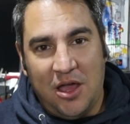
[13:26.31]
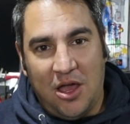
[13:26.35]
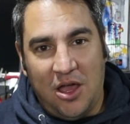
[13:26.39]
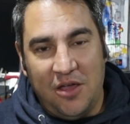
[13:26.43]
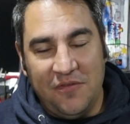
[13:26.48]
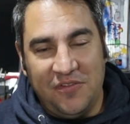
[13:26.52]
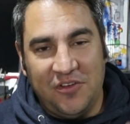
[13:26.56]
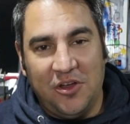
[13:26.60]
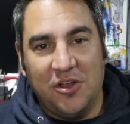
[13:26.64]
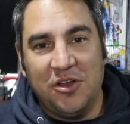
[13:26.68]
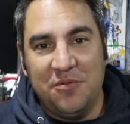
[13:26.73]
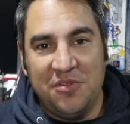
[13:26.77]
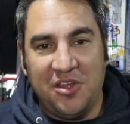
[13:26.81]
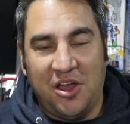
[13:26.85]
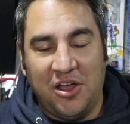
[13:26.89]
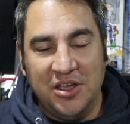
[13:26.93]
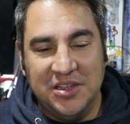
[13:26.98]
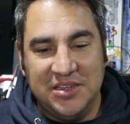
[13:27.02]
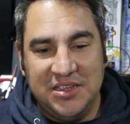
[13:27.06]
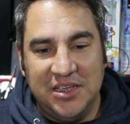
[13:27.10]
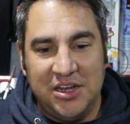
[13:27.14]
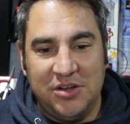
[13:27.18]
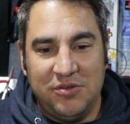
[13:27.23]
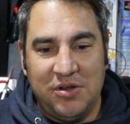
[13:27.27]
I've got an
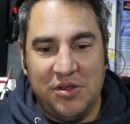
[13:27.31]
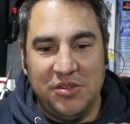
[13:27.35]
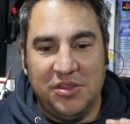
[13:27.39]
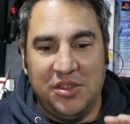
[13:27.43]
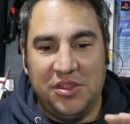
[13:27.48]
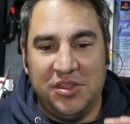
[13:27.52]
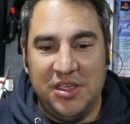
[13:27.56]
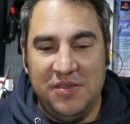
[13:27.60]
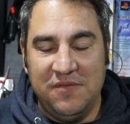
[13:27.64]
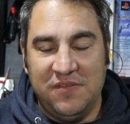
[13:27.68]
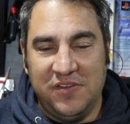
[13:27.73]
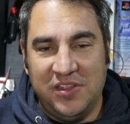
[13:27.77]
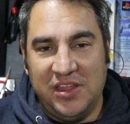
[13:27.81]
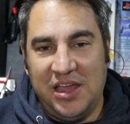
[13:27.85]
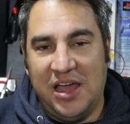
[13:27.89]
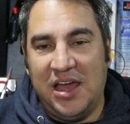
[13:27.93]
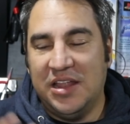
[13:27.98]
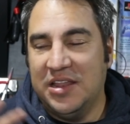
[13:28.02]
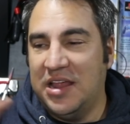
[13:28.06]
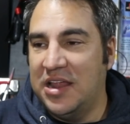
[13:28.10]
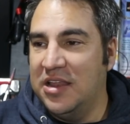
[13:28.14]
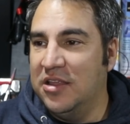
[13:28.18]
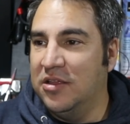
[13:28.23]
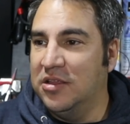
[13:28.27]
idea around the theme for
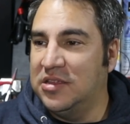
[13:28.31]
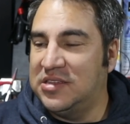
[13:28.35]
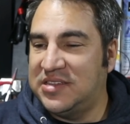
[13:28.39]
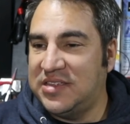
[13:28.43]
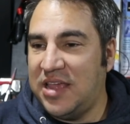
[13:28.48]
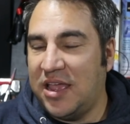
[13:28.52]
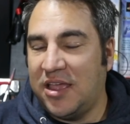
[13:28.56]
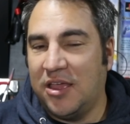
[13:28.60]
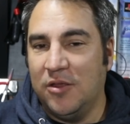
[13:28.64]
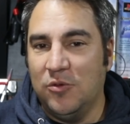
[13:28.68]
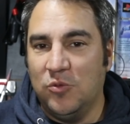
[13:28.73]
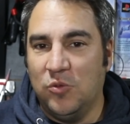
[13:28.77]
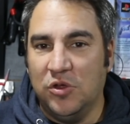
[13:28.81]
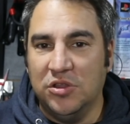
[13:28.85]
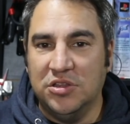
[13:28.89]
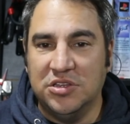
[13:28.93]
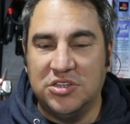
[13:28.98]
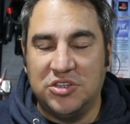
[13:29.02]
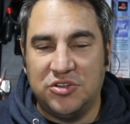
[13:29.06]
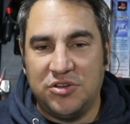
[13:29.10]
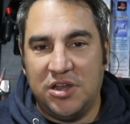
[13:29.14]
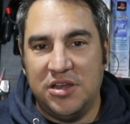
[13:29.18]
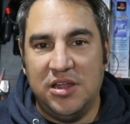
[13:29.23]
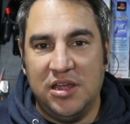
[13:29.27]
that, and then a second one,
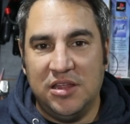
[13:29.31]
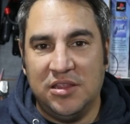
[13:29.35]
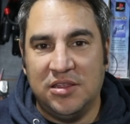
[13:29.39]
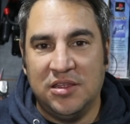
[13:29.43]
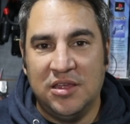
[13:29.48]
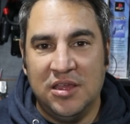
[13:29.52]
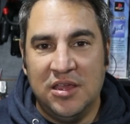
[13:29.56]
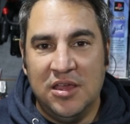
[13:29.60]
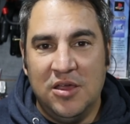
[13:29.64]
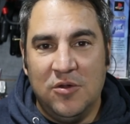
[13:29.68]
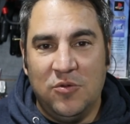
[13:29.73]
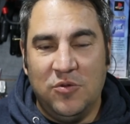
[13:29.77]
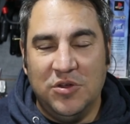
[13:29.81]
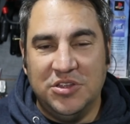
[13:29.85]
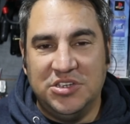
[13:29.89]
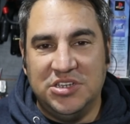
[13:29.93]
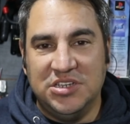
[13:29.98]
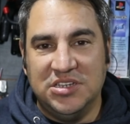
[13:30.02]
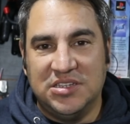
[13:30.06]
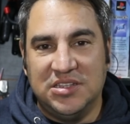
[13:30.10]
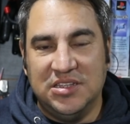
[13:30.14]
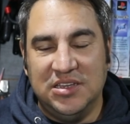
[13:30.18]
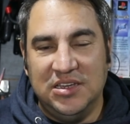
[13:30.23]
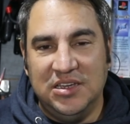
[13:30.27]
Trennydd, which
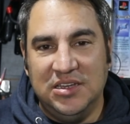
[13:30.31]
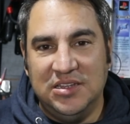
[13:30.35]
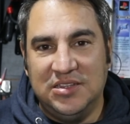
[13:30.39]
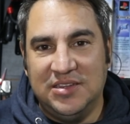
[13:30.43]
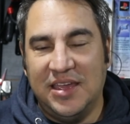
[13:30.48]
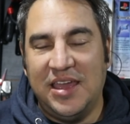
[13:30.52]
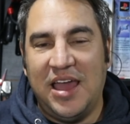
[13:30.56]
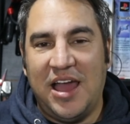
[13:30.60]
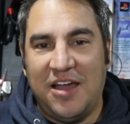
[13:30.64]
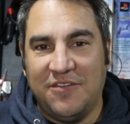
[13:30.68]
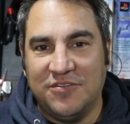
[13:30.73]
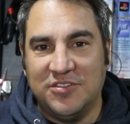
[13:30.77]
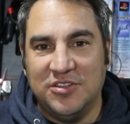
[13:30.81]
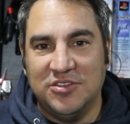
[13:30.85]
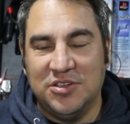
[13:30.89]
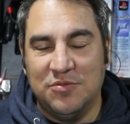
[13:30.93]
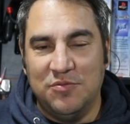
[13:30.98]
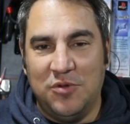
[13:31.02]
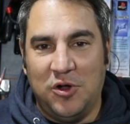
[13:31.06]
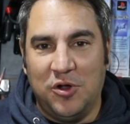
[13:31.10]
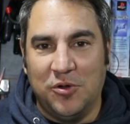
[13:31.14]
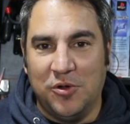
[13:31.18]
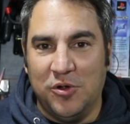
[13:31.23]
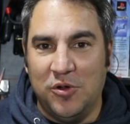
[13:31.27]
is the day after
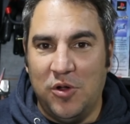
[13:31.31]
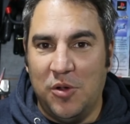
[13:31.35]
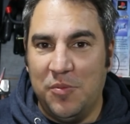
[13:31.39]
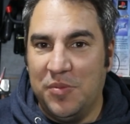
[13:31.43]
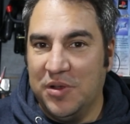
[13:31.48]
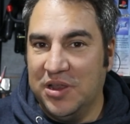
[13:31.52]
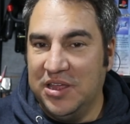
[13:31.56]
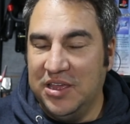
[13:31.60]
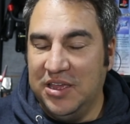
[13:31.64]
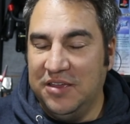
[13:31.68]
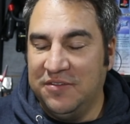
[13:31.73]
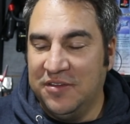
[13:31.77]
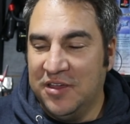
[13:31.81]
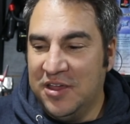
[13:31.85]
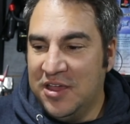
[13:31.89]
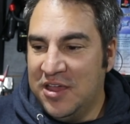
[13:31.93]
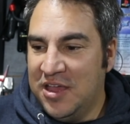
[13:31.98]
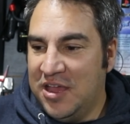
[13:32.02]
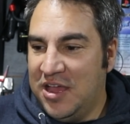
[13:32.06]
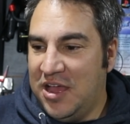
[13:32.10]
tomorrow, I believe.